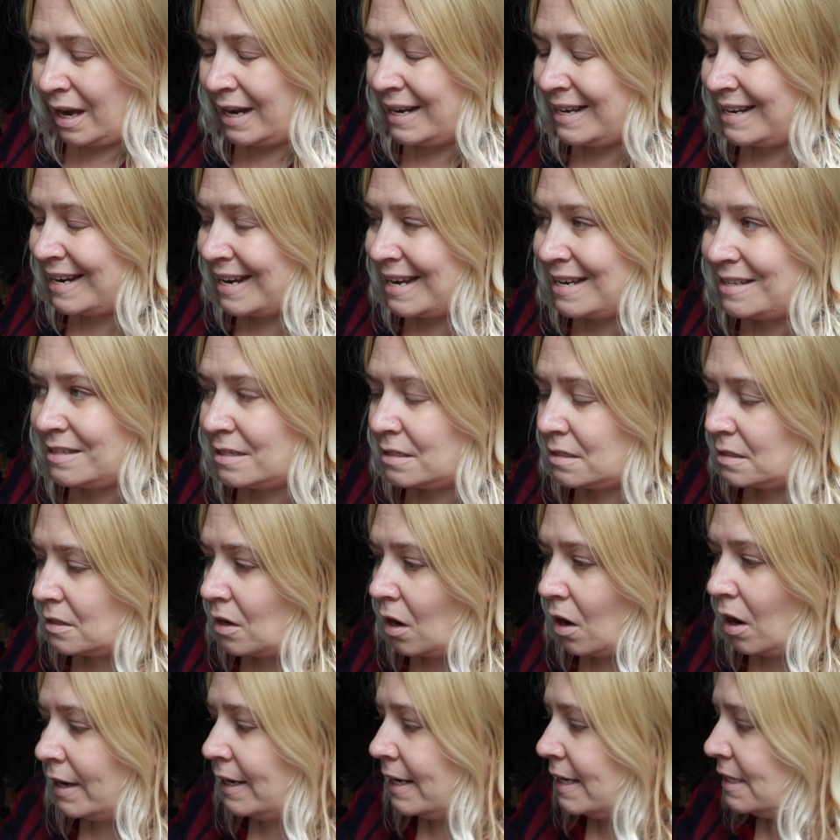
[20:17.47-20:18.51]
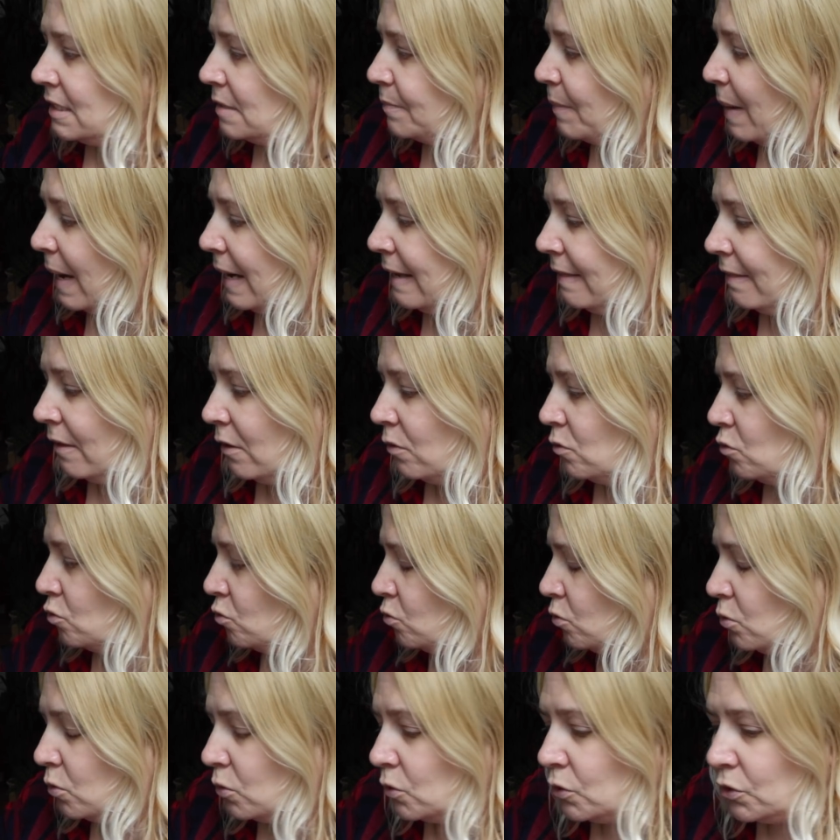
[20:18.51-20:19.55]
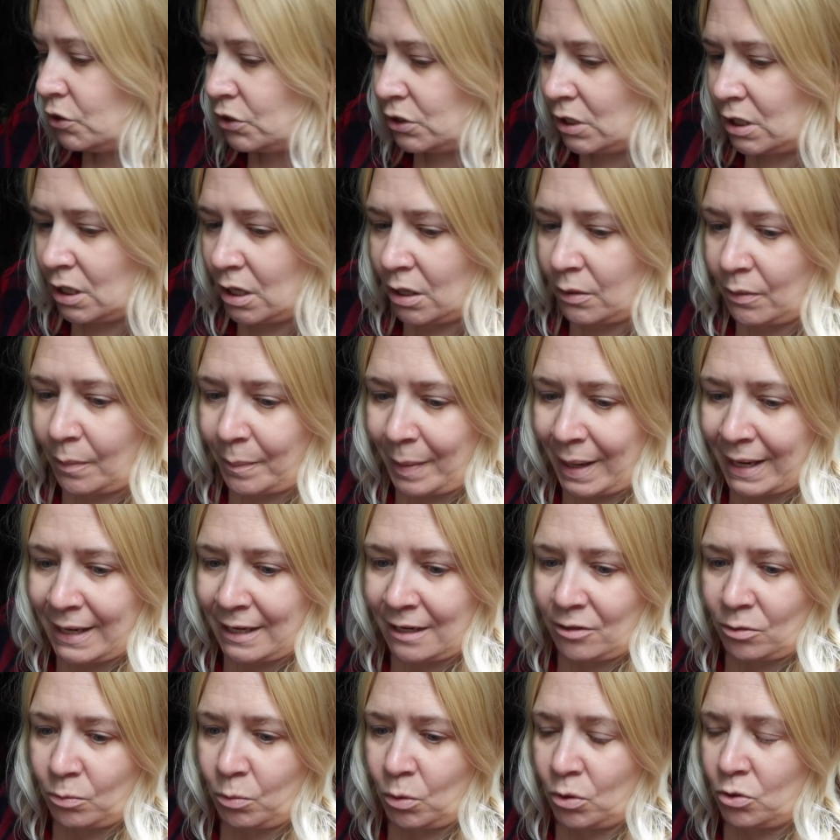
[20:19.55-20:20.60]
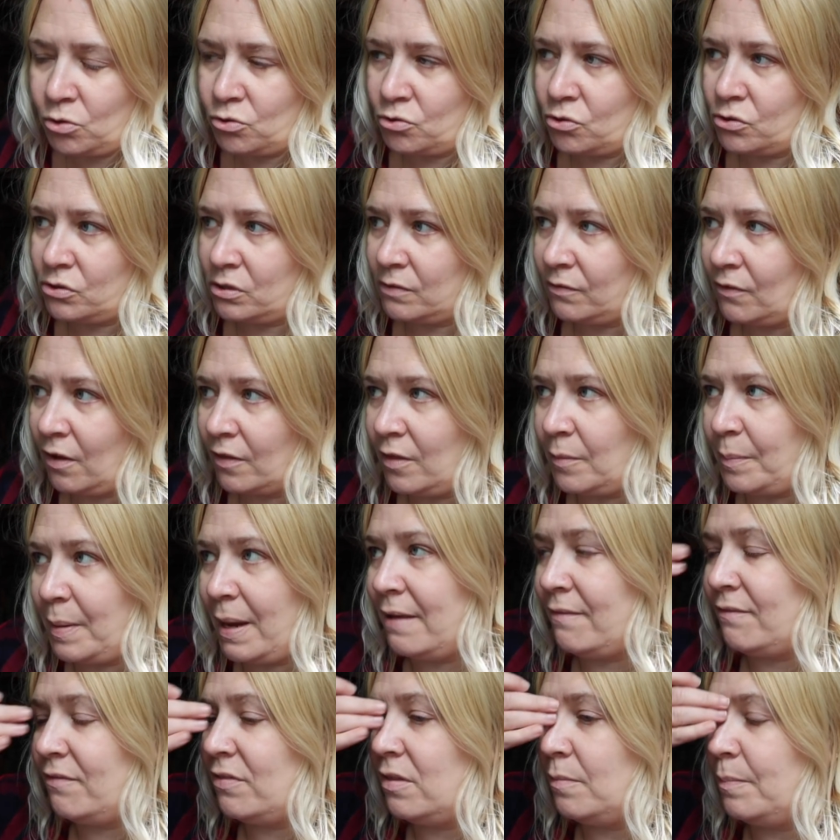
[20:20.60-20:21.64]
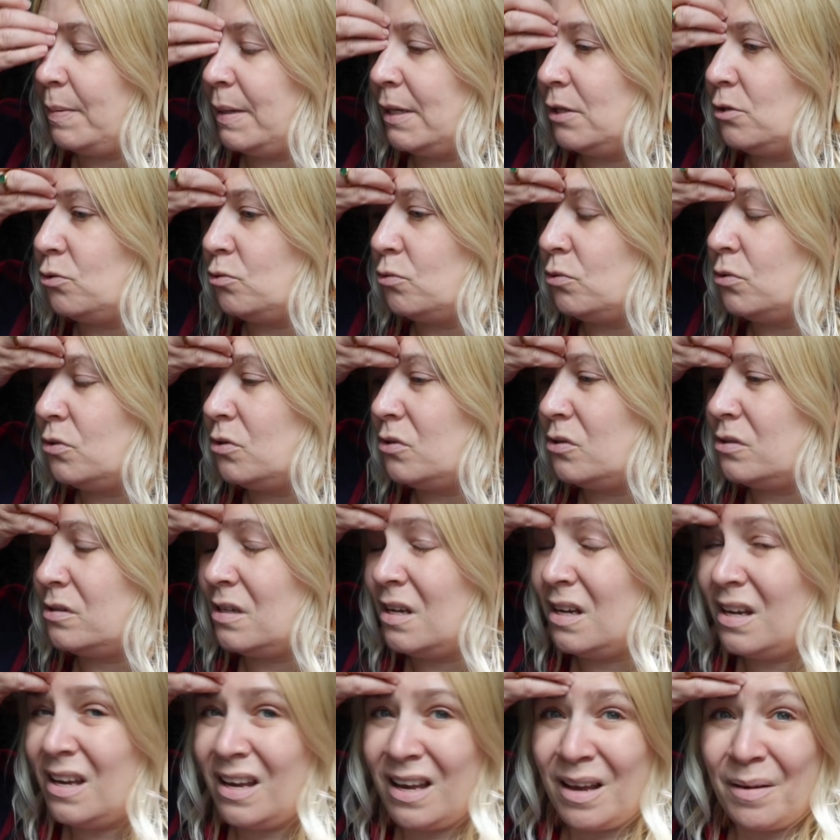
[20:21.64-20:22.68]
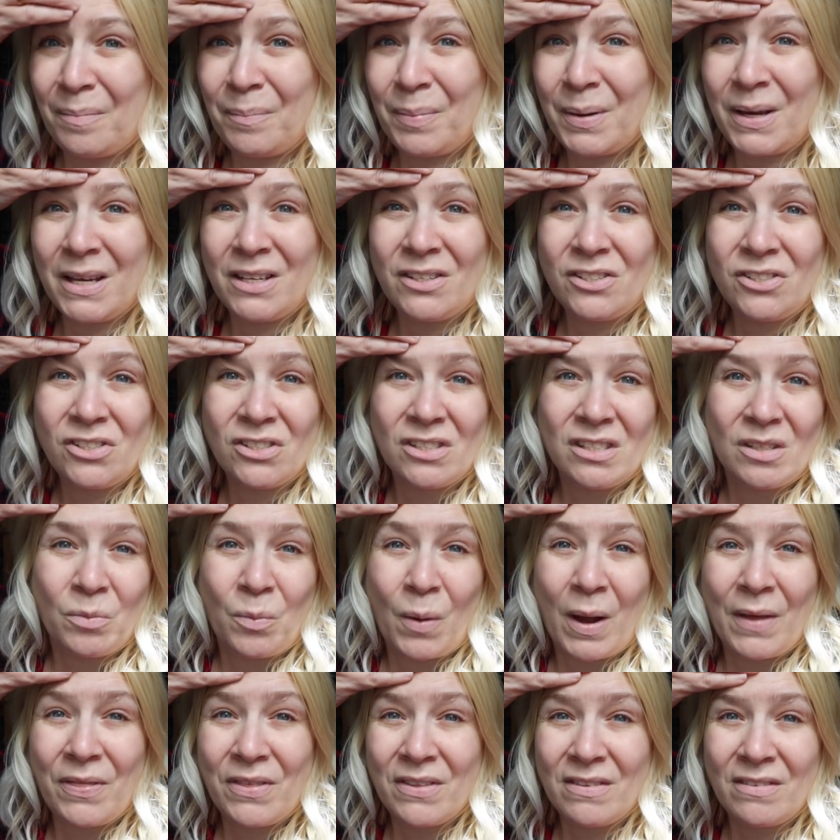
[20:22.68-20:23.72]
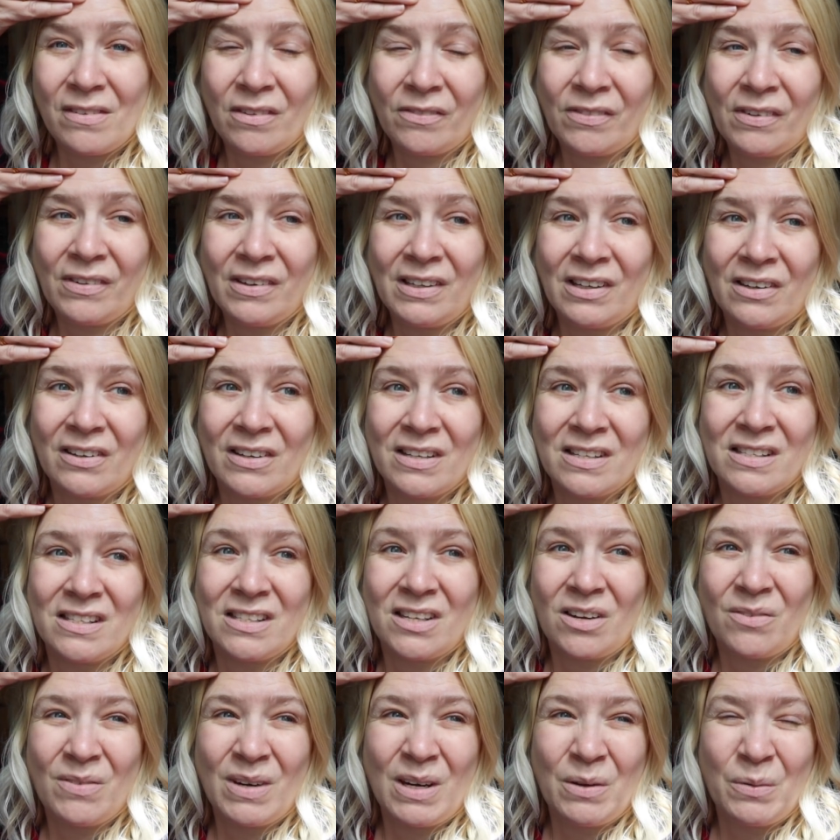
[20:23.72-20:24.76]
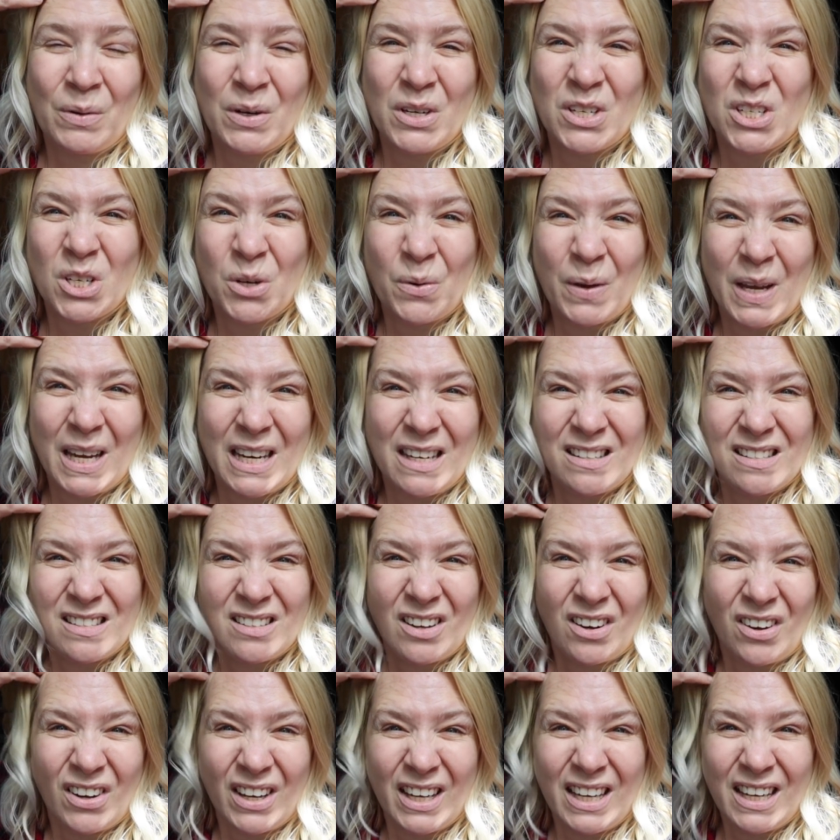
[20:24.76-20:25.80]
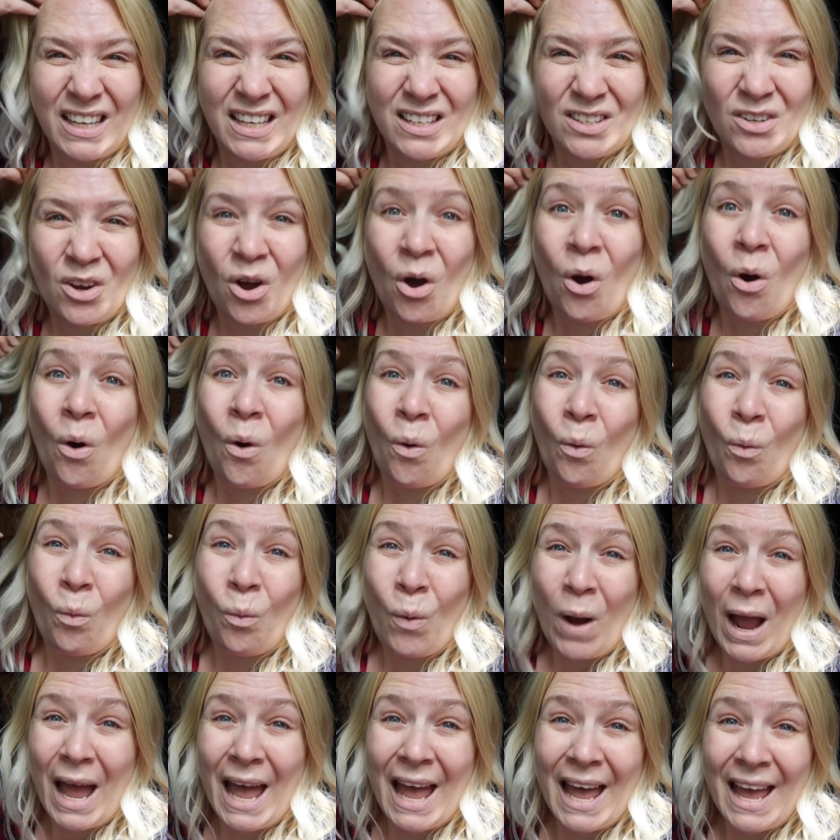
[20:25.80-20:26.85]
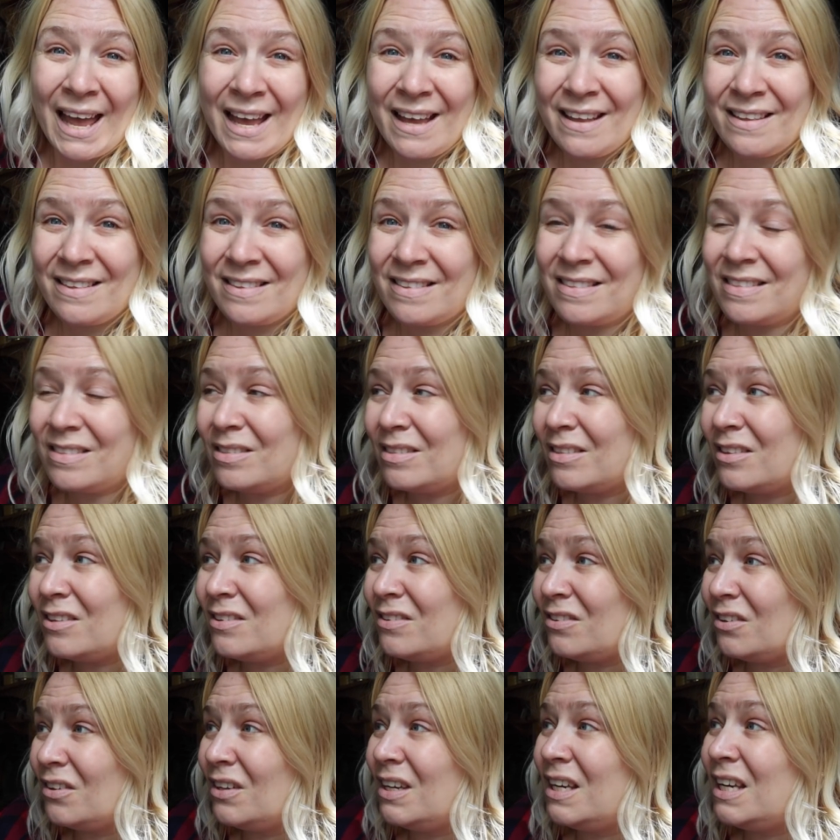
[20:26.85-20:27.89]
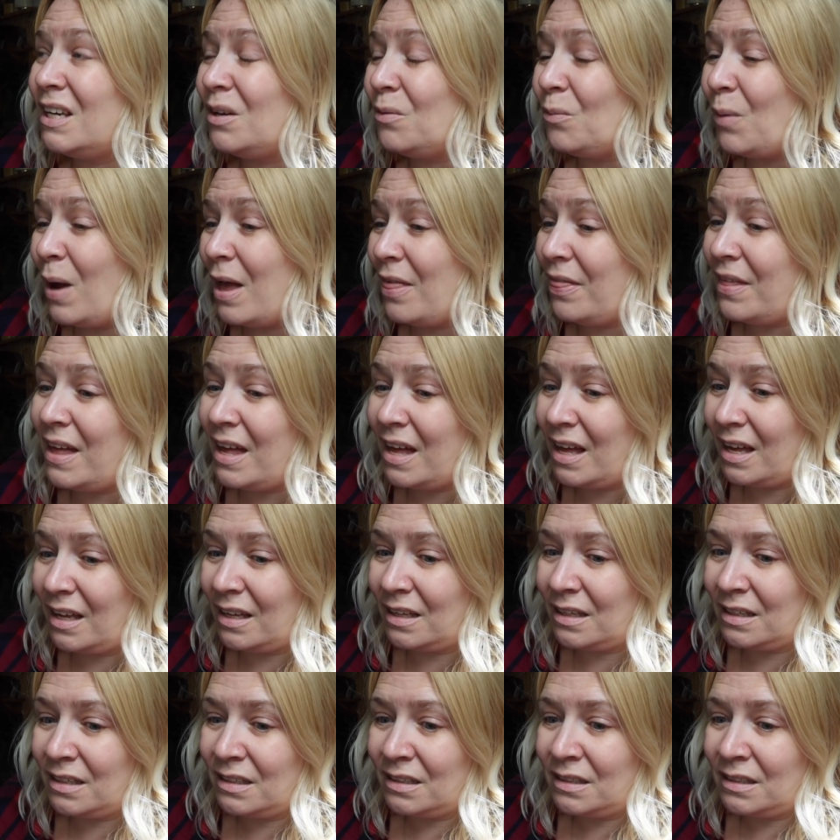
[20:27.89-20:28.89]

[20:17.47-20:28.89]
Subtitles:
I need to paint those drawers, you know. I painted the one drawers and I've got the paint for the big drawers. But it's just the weather's not very nice and you don't really want to do it inside. Where is the sunny weather?